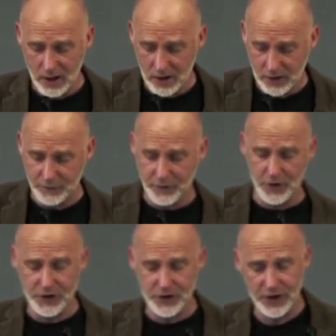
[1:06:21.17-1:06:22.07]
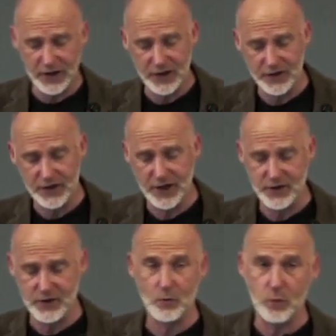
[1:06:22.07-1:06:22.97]
The first thing is
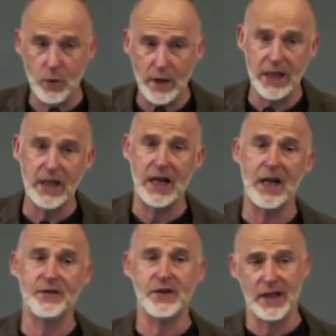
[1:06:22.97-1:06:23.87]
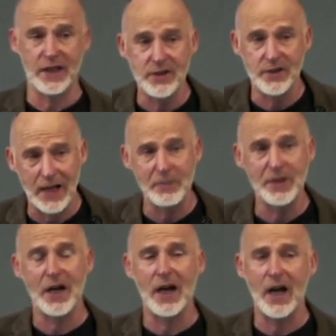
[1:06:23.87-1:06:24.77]
this we have to
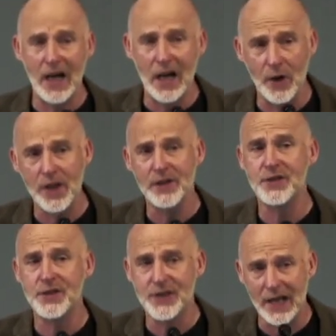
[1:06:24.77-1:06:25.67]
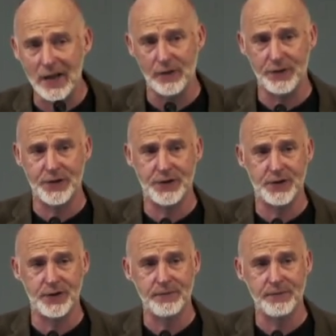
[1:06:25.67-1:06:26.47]
examine ourselves.